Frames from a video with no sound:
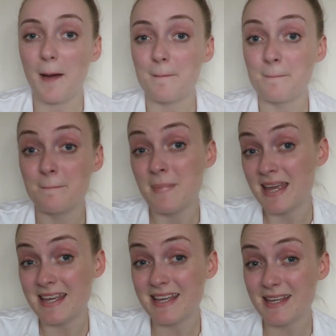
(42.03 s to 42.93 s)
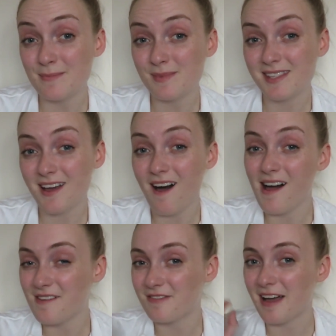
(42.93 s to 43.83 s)
memes that
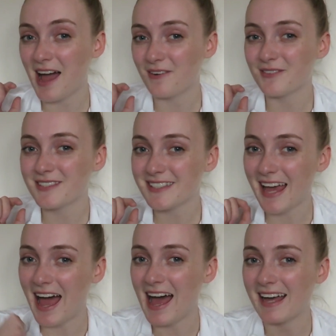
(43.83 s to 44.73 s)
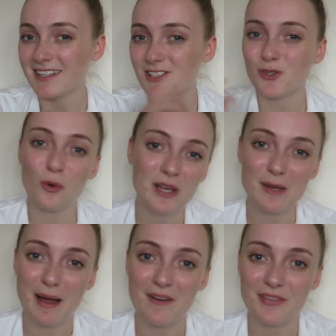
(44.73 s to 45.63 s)
I found and talking
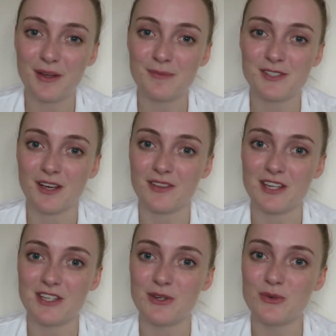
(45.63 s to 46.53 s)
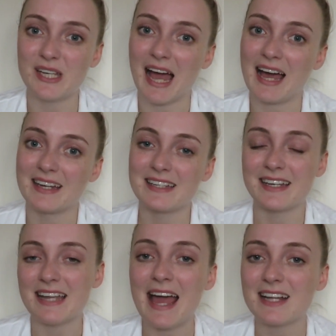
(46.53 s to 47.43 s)
about them so that you can
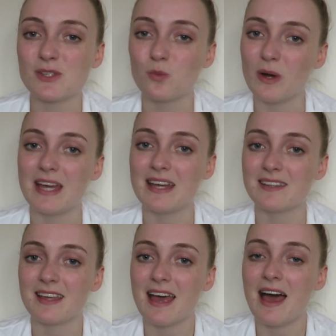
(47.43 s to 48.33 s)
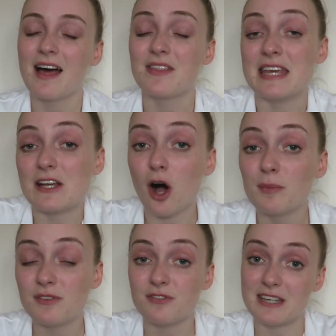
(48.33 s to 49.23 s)
connect with the
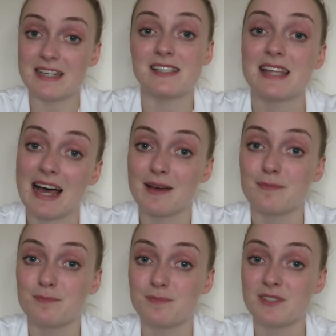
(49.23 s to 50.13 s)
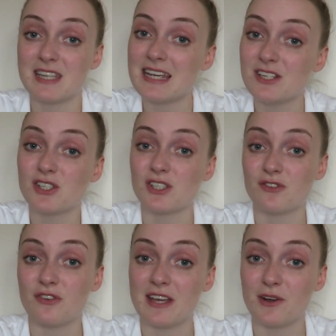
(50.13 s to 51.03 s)
common fears that teachers
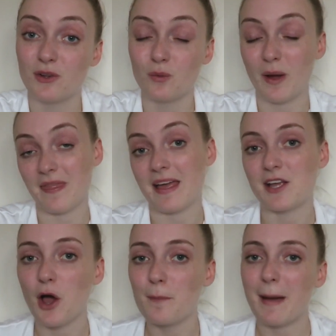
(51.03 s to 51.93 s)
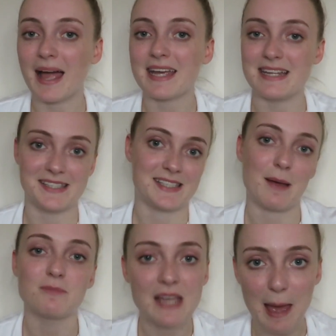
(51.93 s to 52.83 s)
feel when they go back in
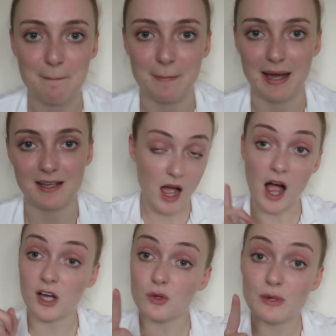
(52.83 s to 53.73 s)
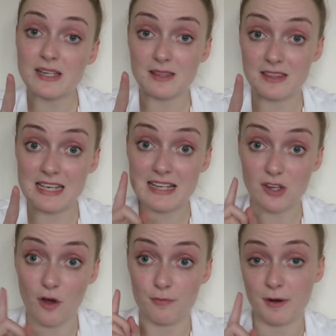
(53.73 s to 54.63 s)
September. I'm going to read these
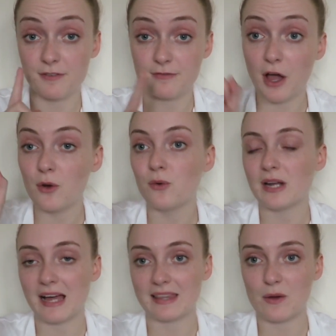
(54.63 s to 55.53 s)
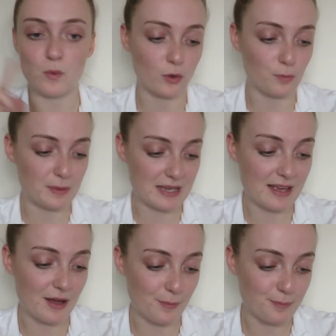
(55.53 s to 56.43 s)
off my phone and they will
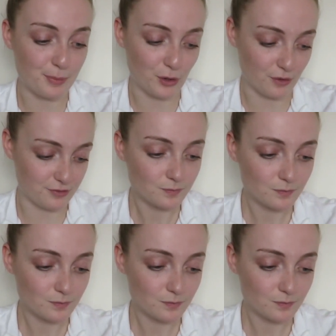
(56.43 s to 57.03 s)
be above.